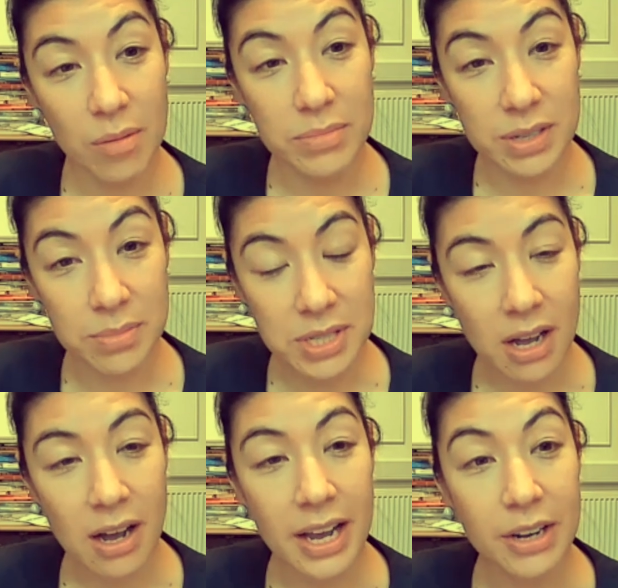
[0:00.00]

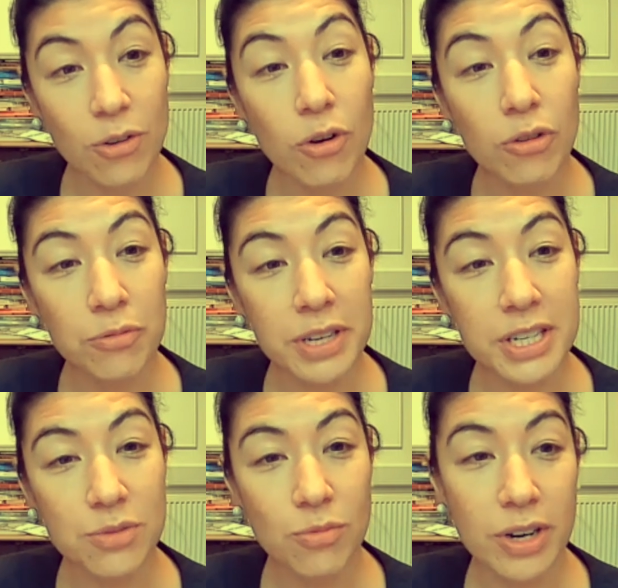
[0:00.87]
subside or
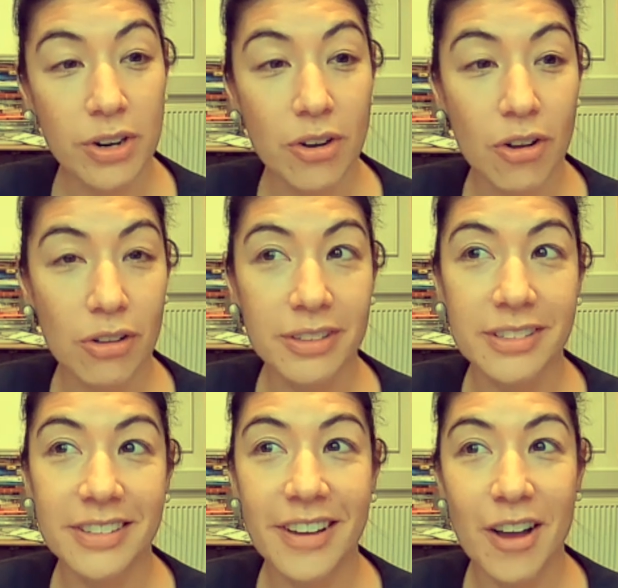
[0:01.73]
reach what are called,